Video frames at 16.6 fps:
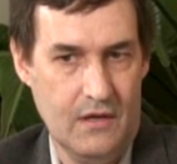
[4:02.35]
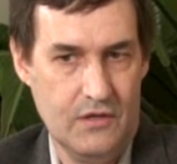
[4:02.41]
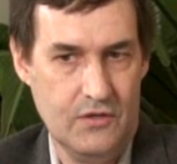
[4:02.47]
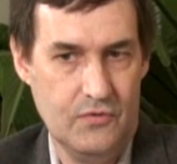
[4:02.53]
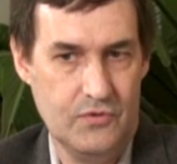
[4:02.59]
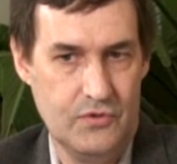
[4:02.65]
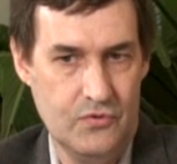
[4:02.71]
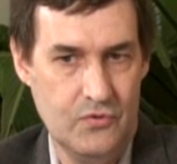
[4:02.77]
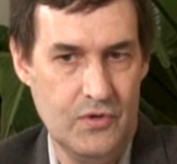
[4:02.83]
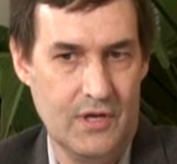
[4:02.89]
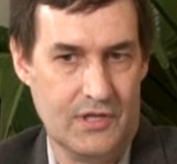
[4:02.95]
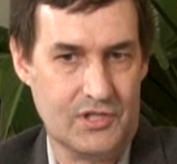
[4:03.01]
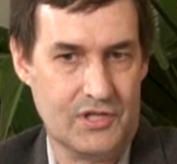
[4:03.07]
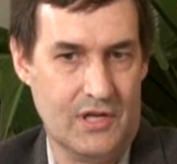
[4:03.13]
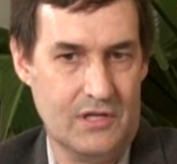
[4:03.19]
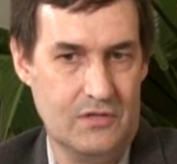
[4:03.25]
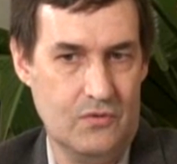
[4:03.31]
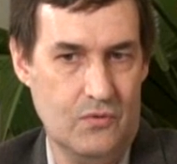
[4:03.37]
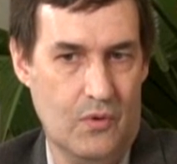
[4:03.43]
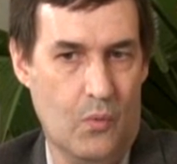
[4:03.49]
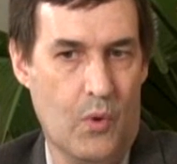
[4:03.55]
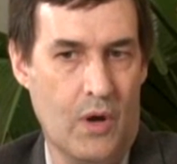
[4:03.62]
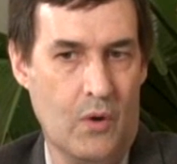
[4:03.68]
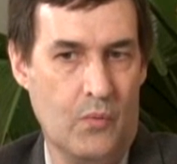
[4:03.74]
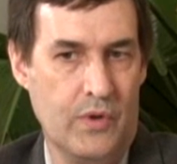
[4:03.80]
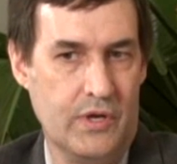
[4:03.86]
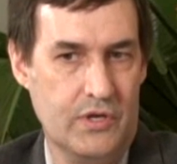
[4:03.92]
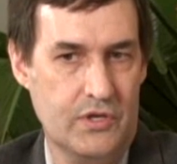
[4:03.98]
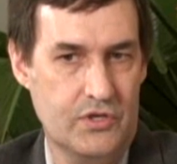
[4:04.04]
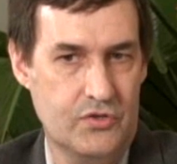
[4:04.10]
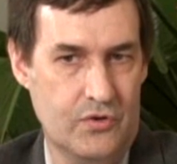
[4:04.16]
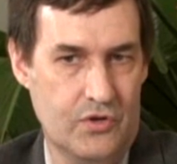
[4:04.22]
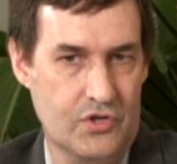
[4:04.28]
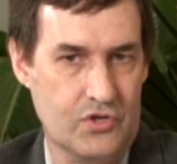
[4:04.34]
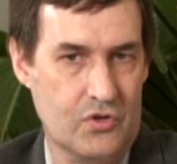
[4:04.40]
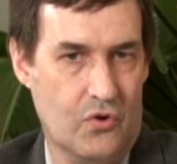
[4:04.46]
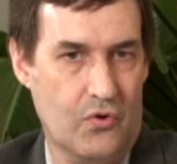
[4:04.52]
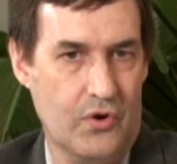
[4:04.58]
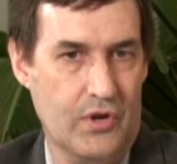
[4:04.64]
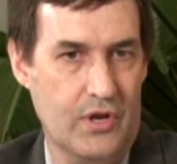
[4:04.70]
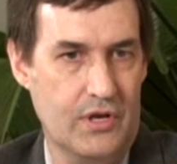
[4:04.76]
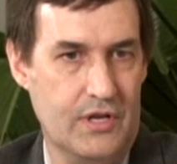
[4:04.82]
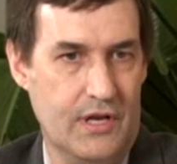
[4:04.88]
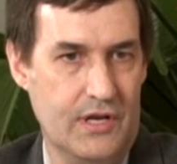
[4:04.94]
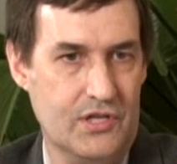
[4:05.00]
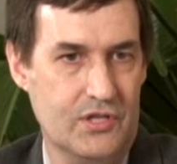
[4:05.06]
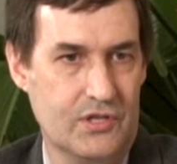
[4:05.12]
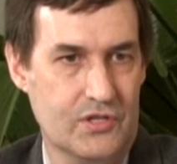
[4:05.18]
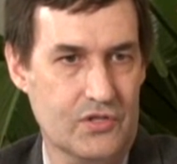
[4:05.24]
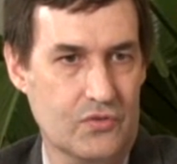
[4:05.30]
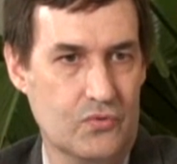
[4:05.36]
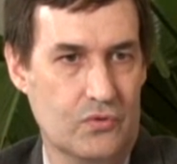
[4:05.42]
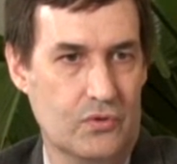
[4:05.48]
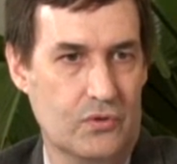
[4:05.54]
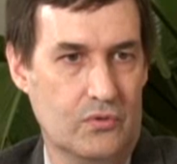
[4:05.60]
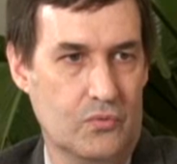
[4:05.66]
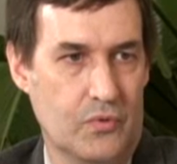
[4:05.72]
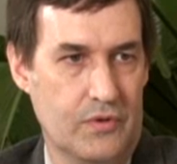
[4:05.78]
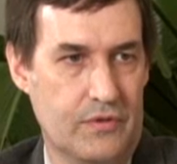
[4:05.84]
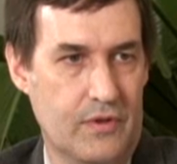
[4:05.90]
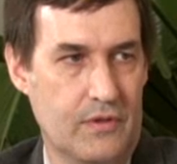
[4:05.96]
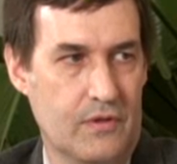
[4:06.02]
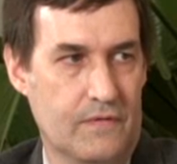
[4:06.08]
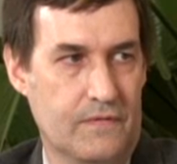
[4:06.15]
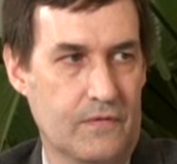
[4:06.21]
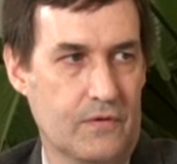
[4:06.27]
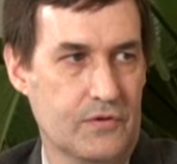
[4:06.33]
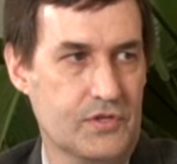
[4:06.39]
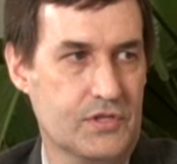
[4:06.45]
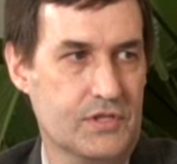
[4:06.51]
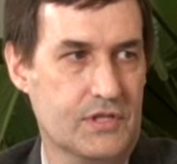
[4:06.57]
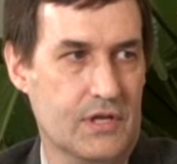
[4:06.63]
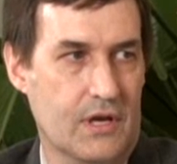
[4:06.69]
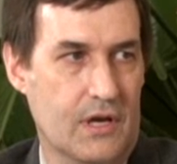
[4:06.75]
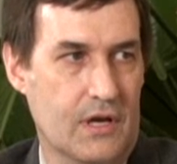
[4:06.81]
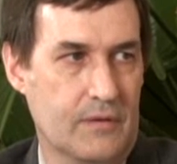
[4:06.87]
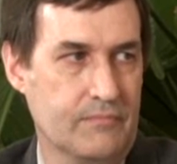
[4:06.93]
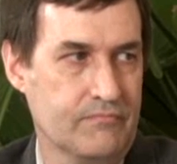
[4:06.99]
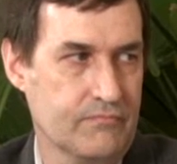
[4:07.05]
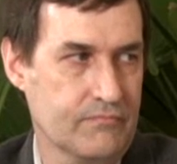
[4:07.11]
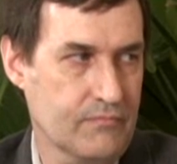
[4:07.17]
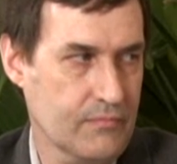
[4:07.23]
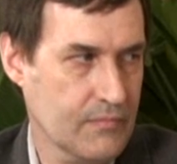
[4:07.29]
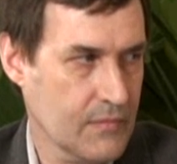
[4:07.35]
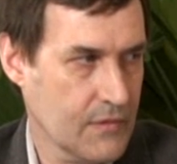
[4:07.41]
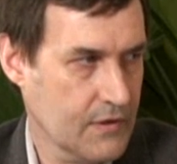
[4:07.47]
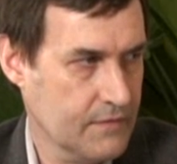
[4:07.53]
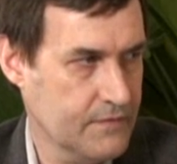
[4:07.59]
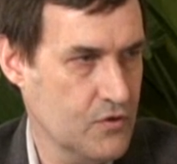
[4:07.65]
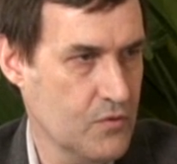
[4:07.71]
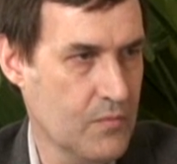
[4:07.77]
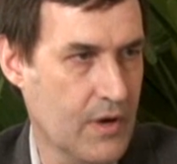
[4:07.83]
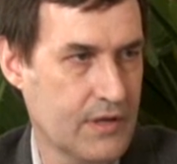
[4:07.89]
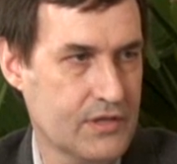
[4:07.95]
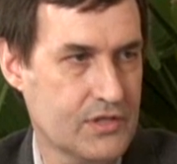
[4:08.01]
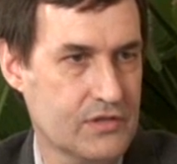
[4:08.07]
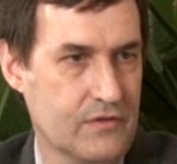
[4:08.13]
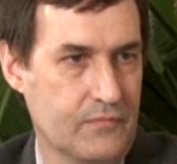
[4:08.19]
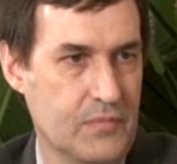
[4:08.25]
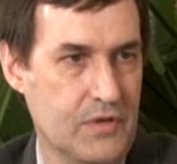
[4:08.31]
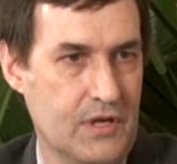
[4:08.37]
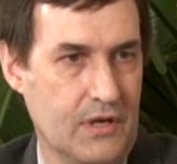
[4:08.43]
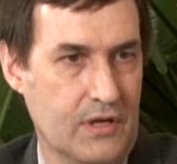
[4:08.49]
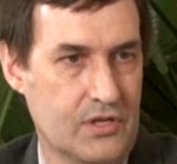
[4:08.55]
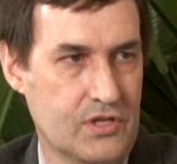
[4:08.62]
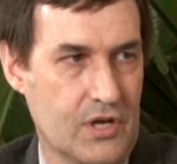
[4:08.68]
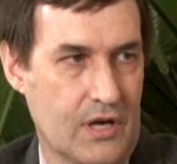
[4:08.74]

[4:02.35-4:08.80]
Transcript: You do get sent to a 1-week judicial orientation school within the first few months of being a